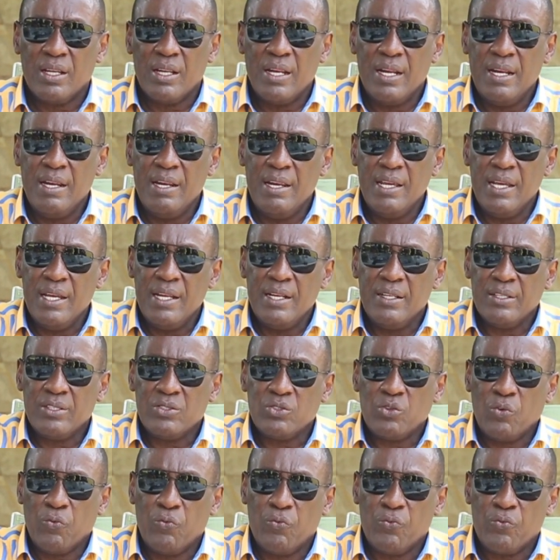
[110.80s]

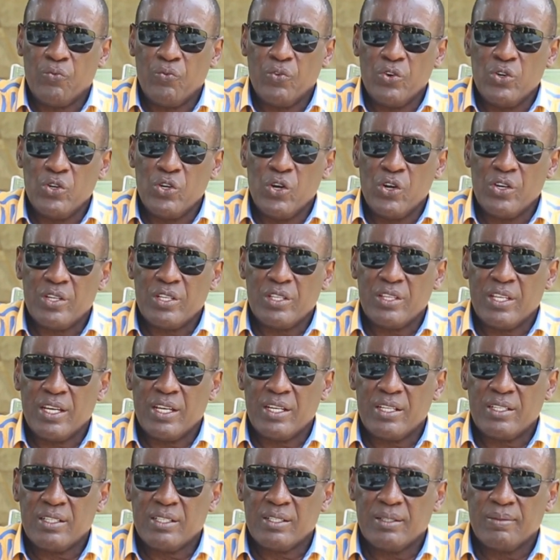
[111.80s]
needs to note that